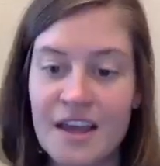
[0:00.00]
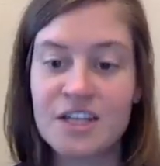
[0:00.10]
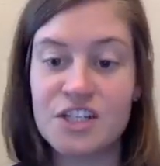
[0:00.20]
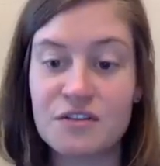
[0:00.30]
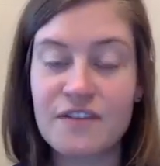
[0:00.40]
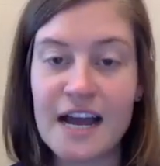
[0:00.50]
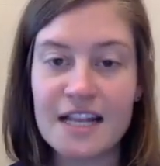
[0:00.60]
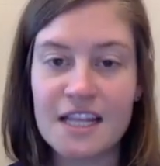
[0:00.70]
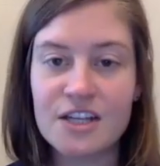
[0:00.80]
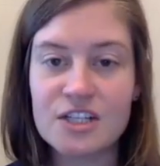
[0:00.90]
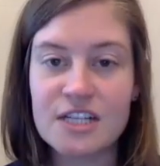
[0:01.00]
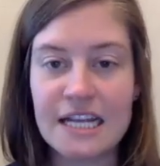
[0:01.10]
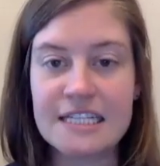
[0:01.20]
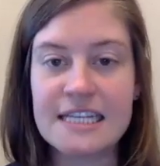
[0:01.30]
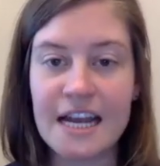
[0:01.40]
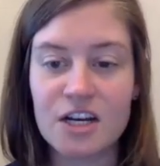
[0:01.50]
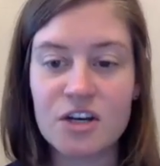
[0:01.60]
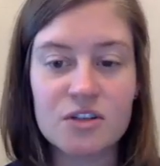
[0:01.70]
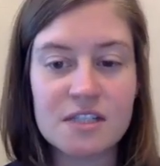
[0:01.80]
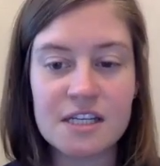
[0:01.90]
Do you find that there's any
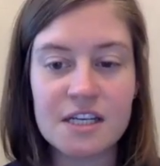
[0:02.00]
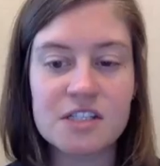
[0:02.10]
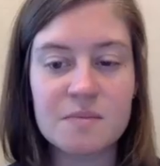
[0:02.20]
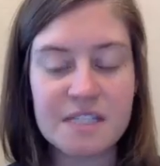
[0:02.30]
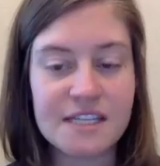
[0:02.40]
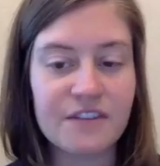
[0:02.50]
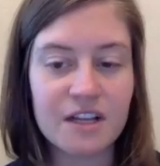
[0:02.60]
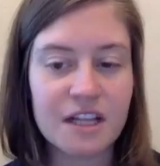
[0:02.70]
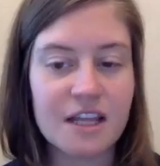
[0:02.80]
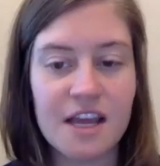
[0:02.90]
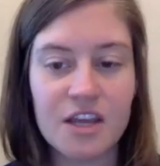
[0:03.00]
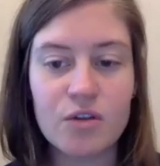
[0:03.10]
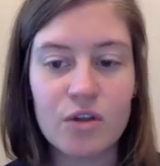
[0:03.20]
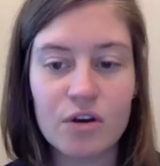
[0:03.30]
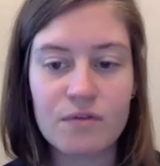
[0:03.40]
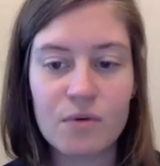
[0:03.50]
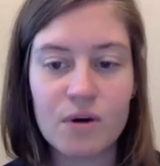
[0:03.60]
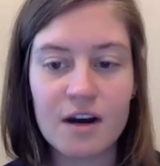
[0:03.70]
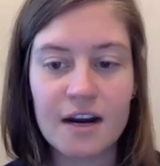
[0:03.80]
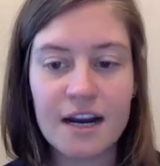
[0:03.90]
technical skills specifically that you look
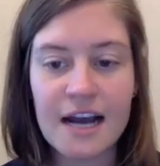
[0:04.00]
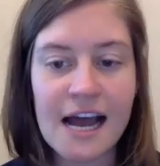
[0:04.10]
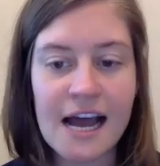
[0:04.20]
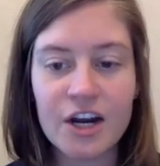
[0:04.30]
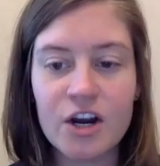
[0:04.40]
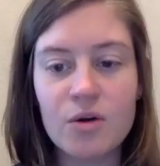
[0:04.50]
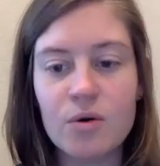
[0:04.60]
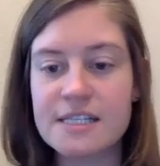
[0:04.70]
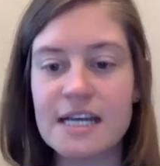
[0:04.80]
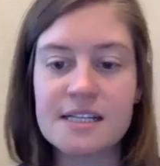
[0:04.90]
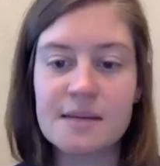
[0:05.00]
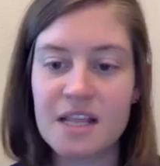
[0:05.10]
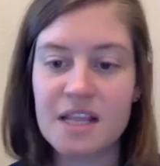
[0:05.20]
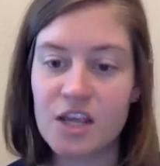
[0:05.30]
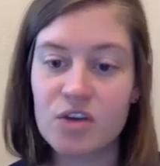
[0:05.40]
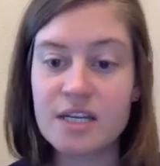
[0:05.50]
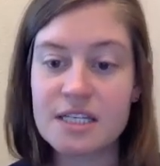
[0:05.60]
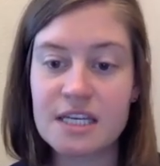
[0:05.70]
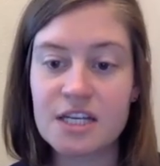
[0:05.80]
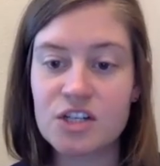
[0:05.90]
for in a hire, or is that something that you could
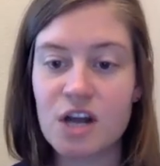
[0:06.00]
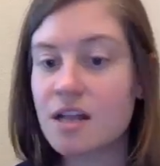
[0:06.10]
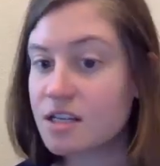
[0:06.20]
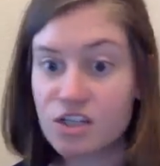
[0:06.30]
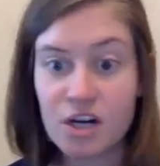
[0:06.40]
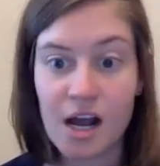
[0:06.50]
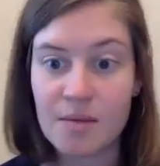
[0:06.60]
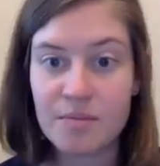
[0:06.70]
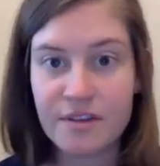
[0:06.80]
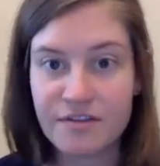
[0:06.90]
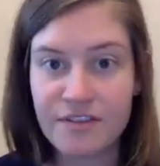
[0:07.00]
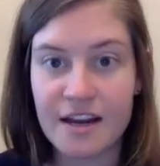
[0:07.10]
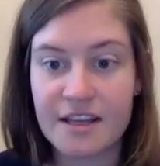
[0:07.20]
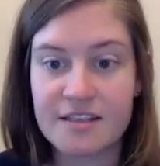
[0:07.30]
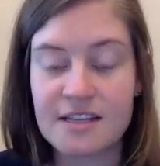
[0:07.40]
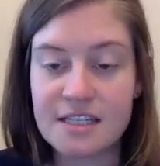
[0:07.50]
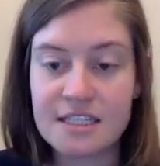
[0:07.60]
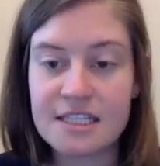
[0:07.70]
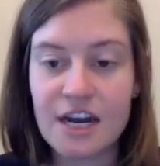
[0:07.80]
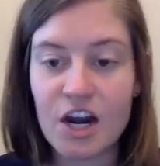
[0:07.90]
teach on the job if that is
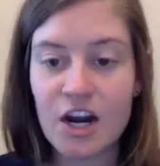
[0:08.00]
necessary?